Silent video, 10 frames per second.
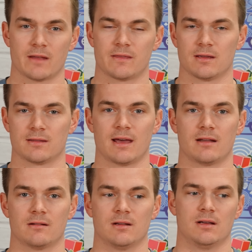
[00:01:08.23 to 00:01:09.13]
I think
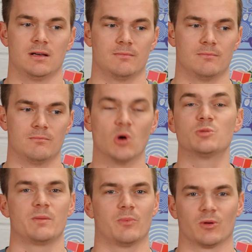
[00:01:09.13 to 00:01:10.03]
that
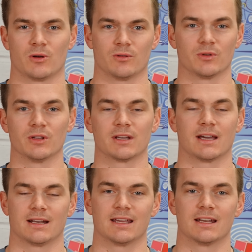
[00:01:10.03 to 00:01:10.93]
most people are really
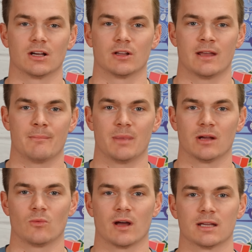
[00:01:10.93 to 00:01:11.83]
kind of getting on that
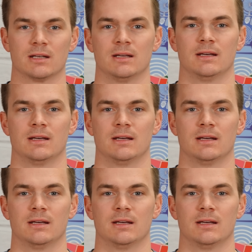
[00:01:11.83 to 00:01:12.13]
bandwagon,